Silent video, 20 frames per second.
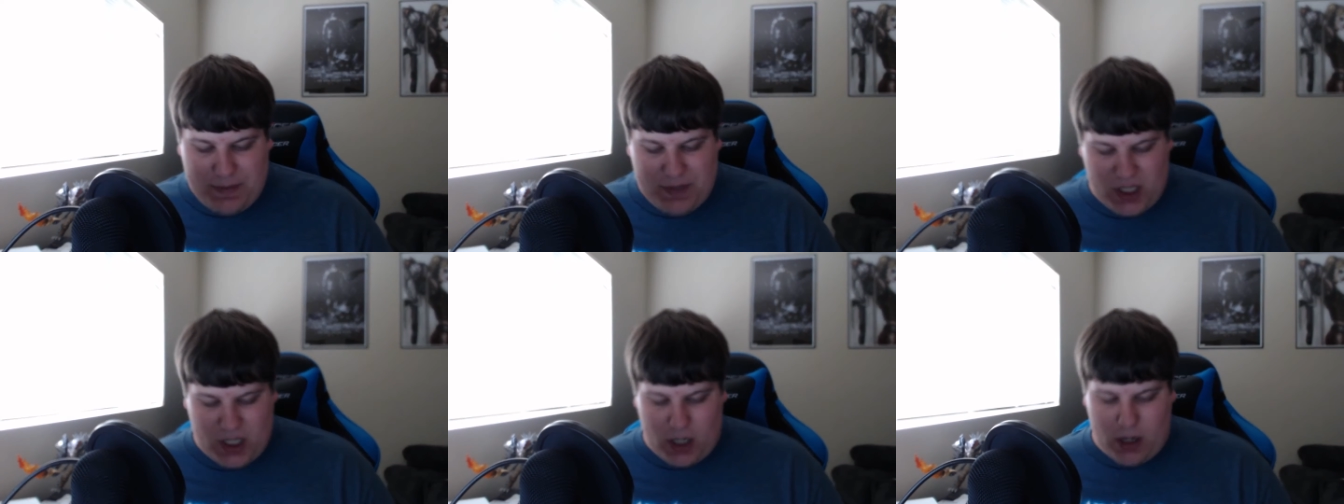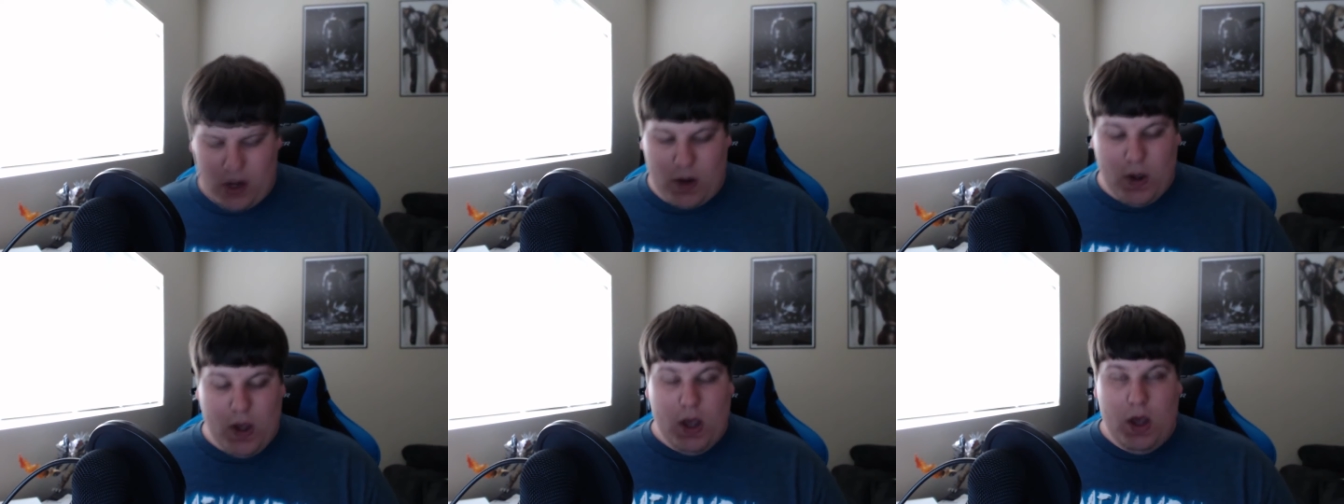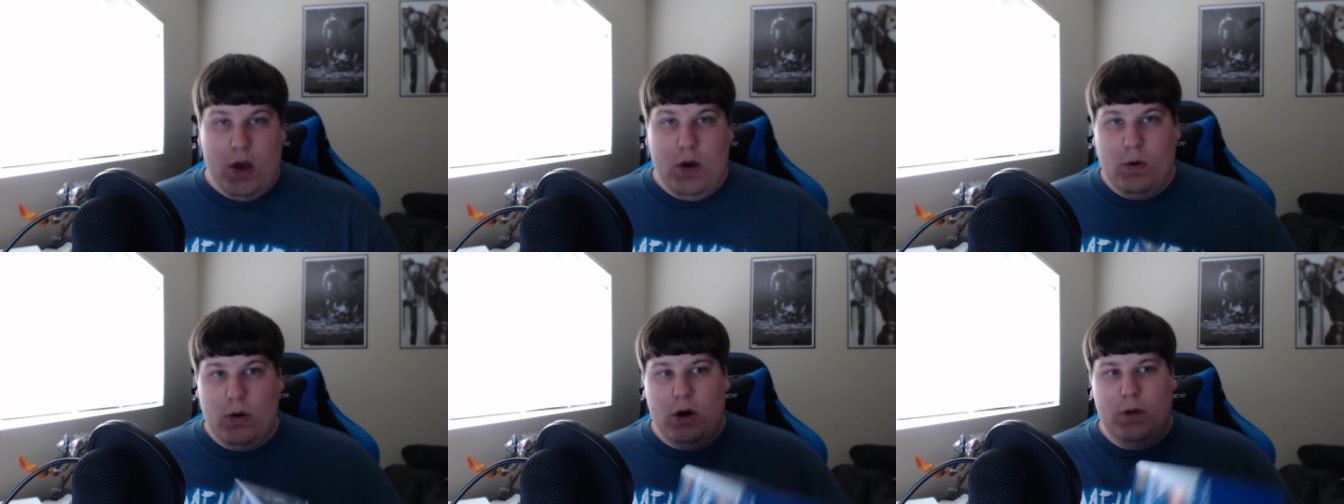So
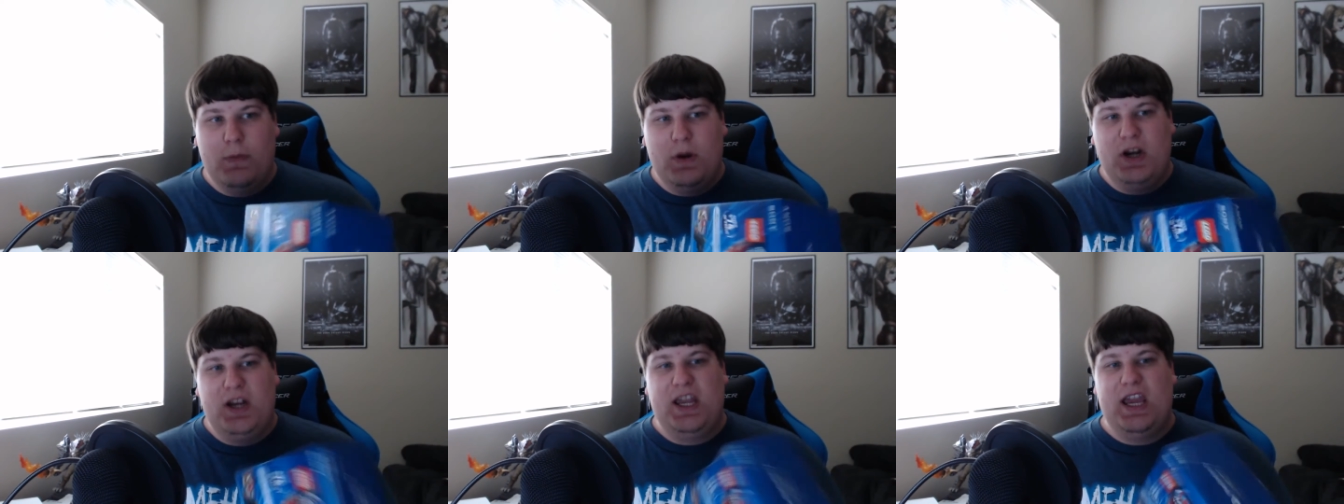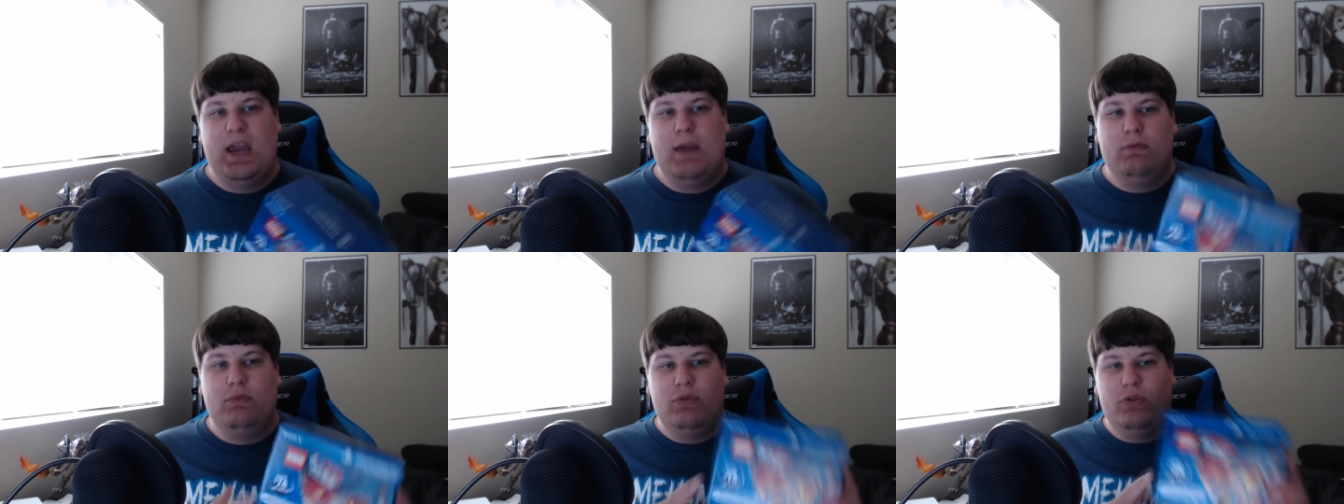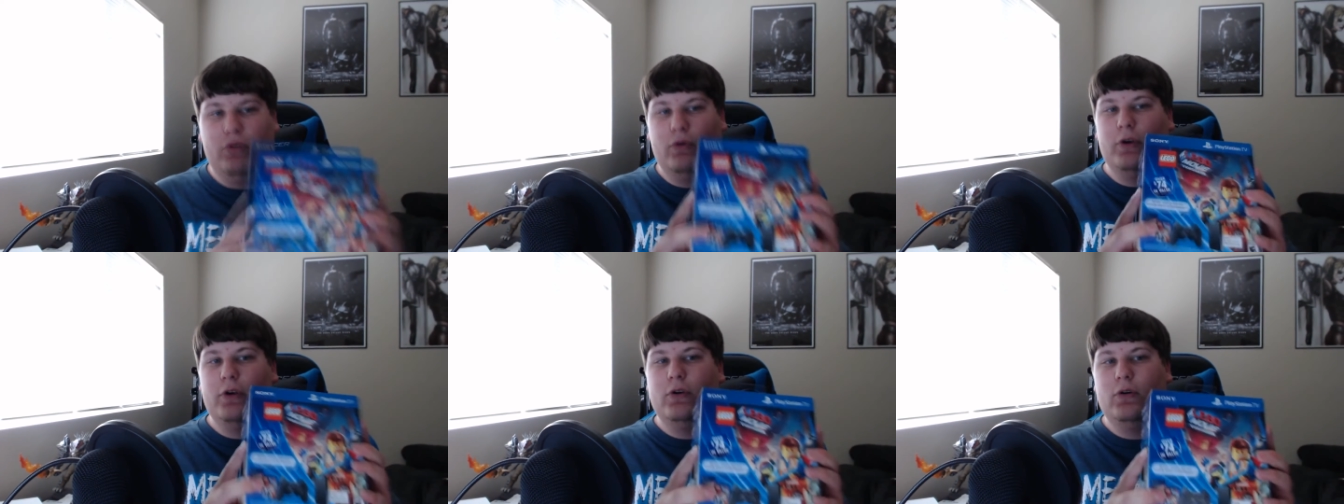Walmart came
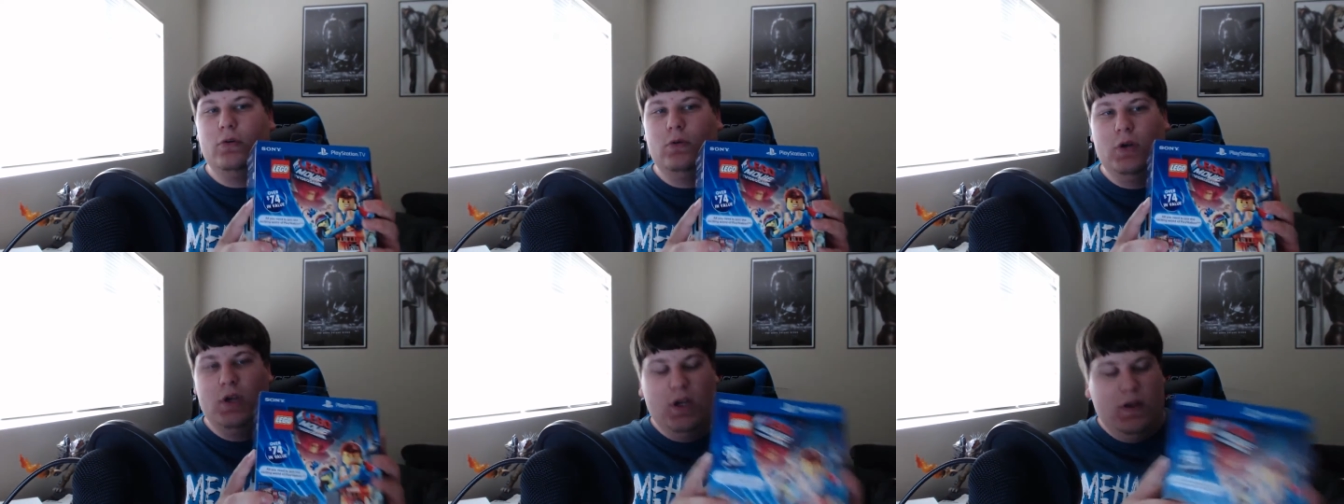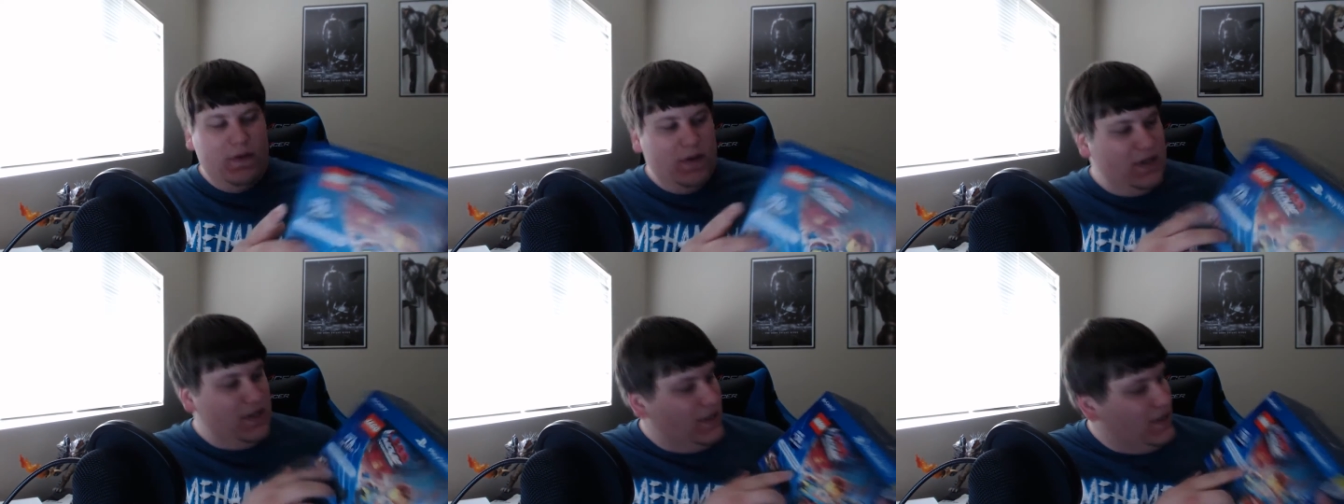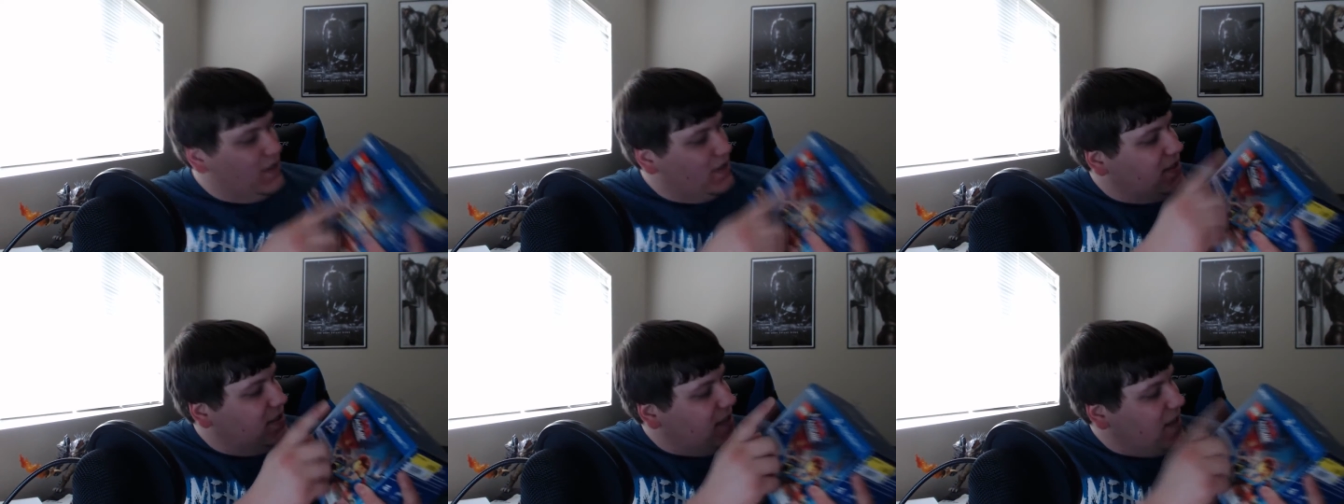through. This is
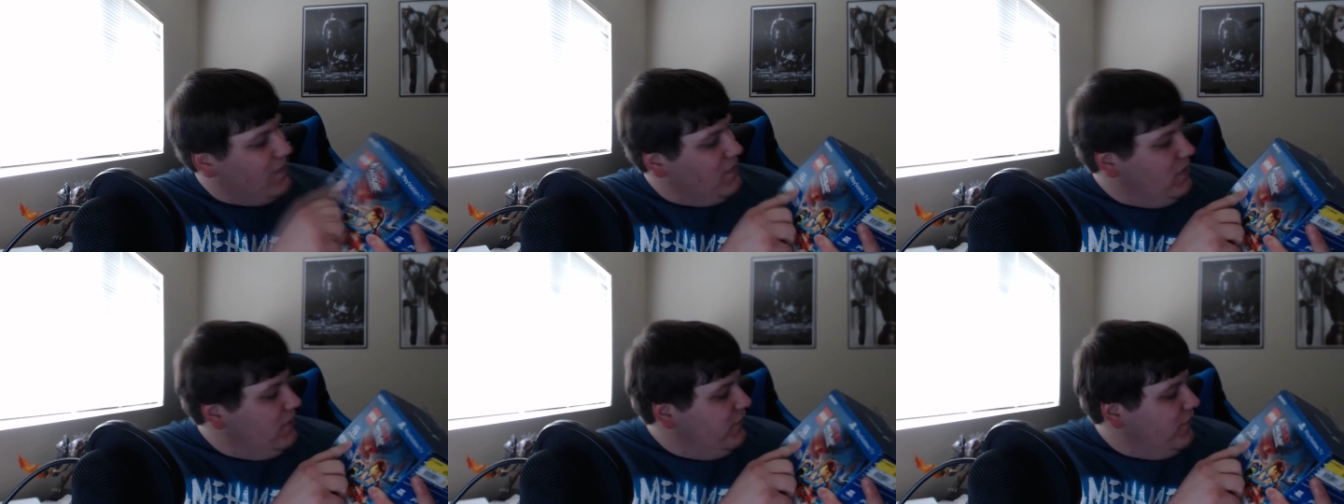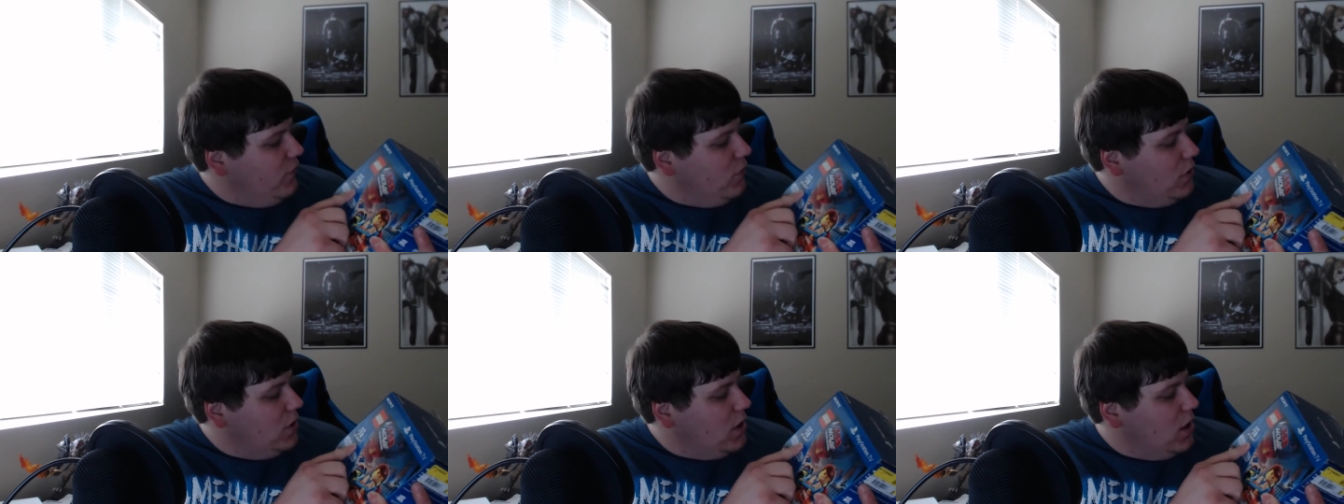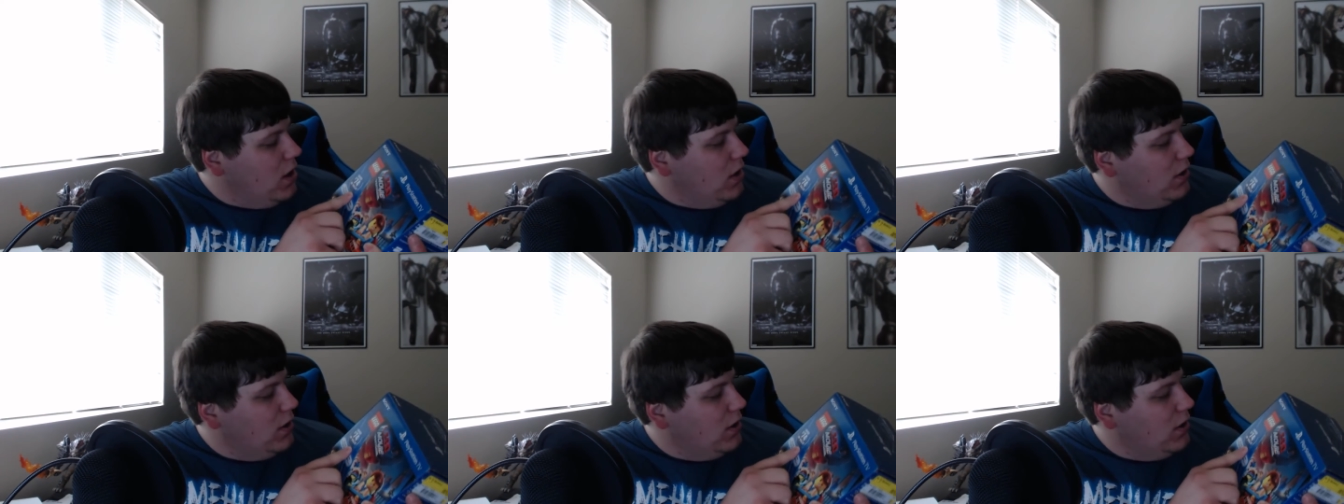a over